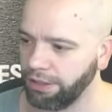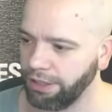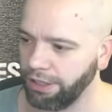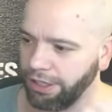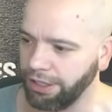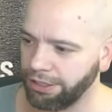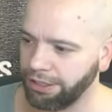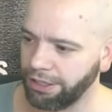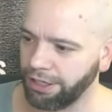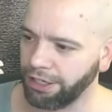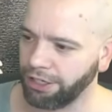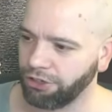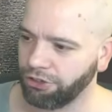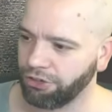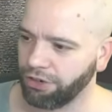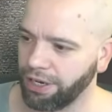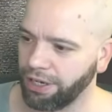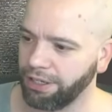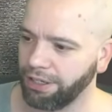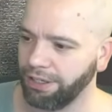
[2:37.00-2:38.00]
It's a dice
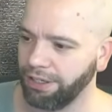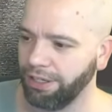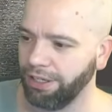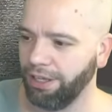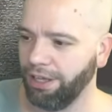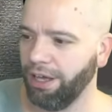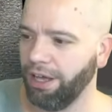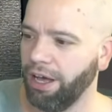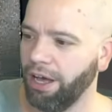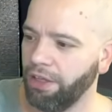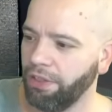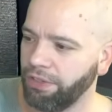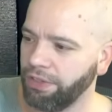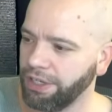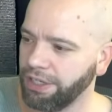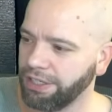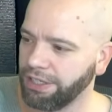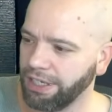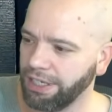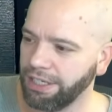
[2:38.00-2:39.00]
tray.
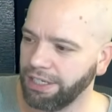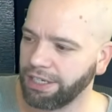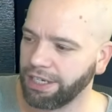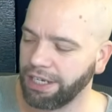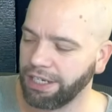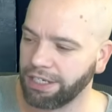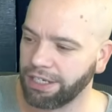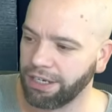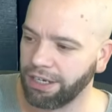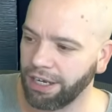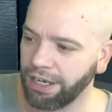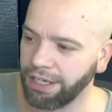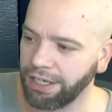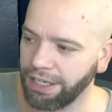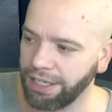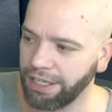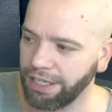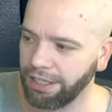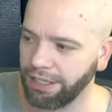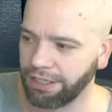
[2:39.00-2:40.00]
This is it's
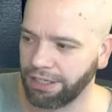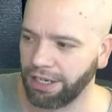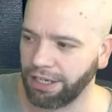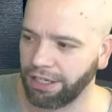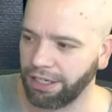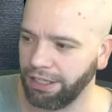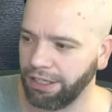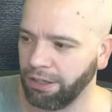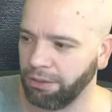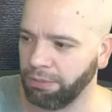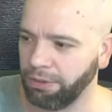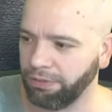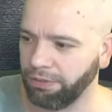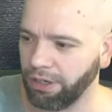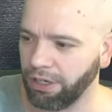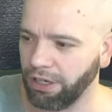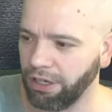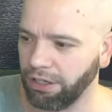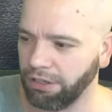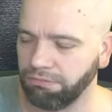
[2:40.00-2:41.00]
like a little bit of
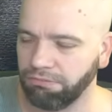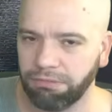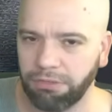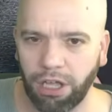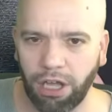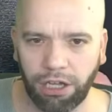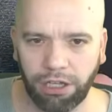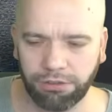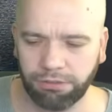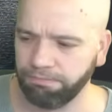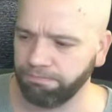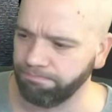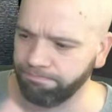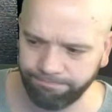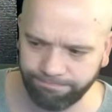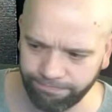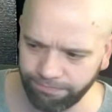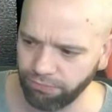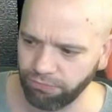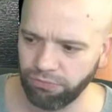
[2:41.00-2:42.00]
a
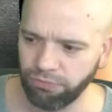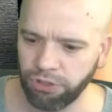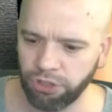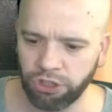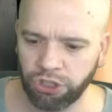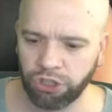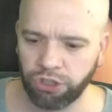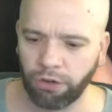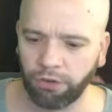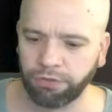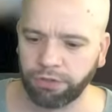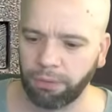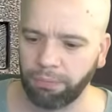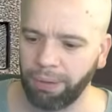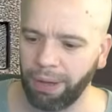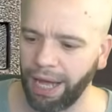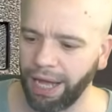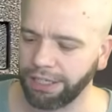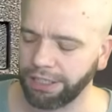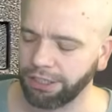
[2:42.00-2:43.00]
softer
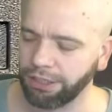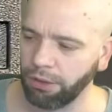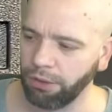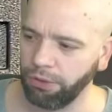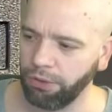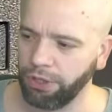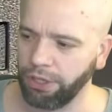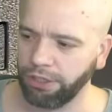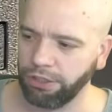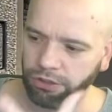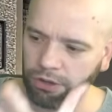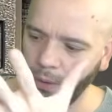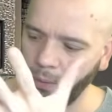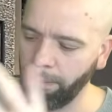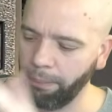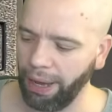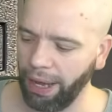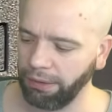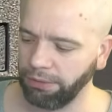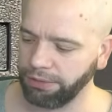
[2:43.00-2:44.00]
pad, so things don't
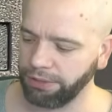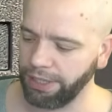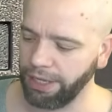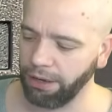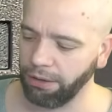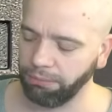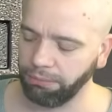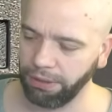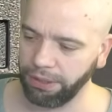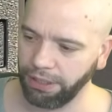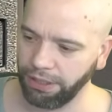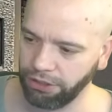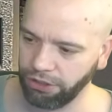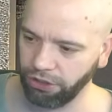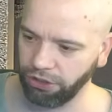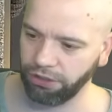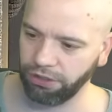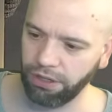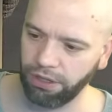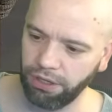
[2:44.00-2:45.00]
bounce out, but it is
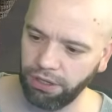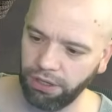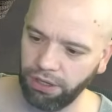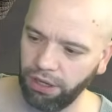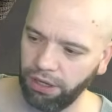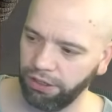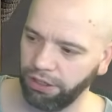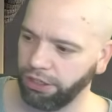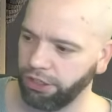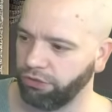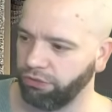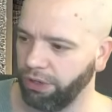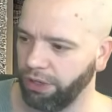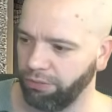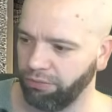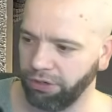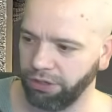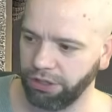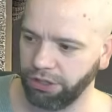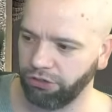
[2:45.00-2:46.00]
just a nice 3D
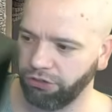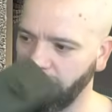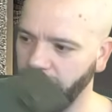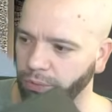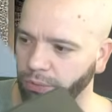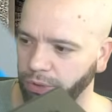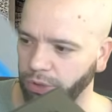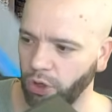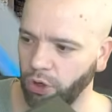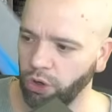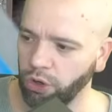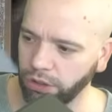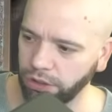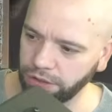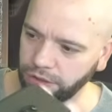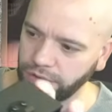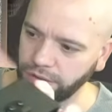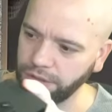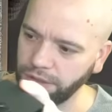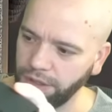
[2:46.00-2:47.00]
printed tray with the
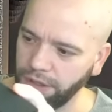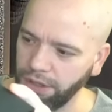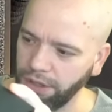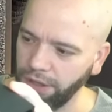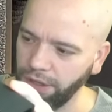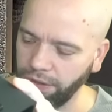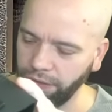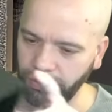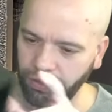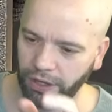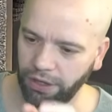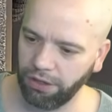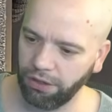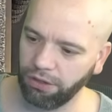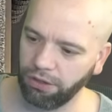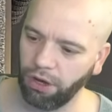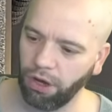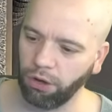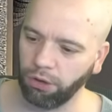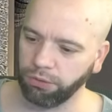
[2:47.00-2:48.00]
hooks that
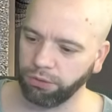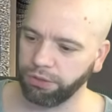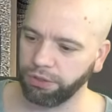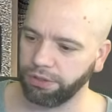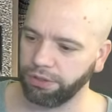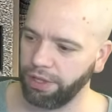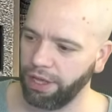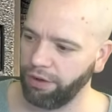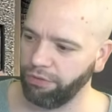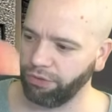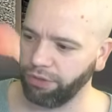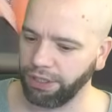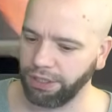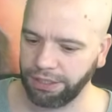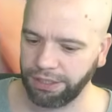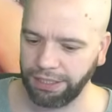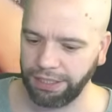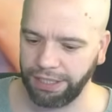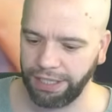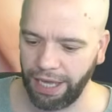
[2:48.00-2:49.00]
holds everything
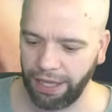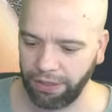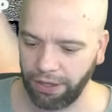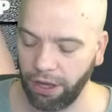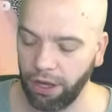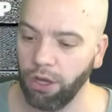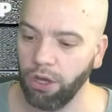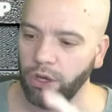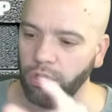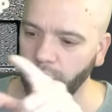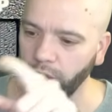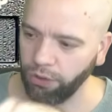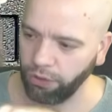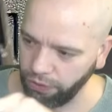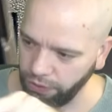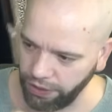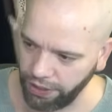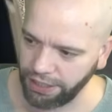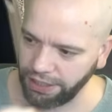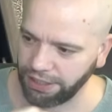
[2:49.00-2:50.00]
together.
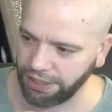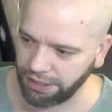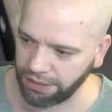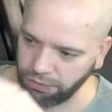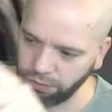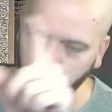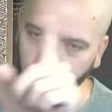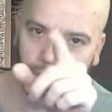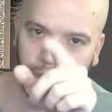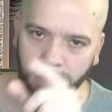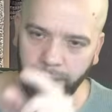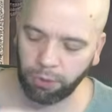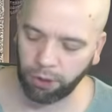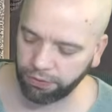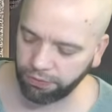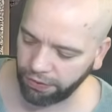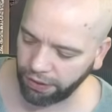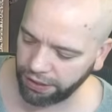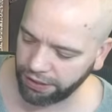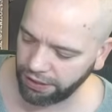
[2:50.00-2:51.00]
This will get
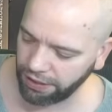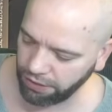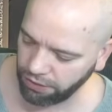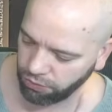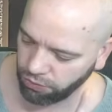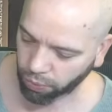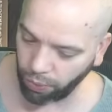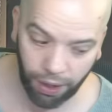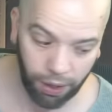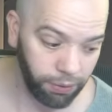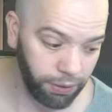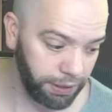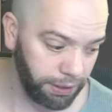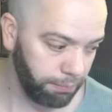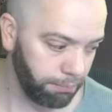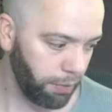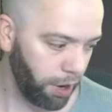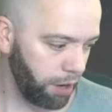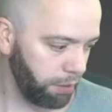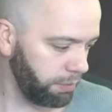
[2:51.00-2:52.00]
modified as well in a
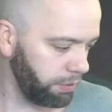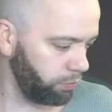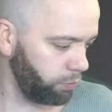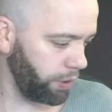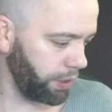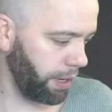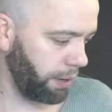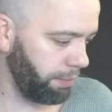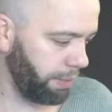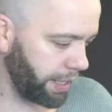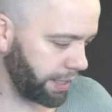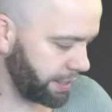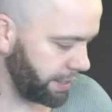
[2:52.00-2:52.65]
moment. We'll come back to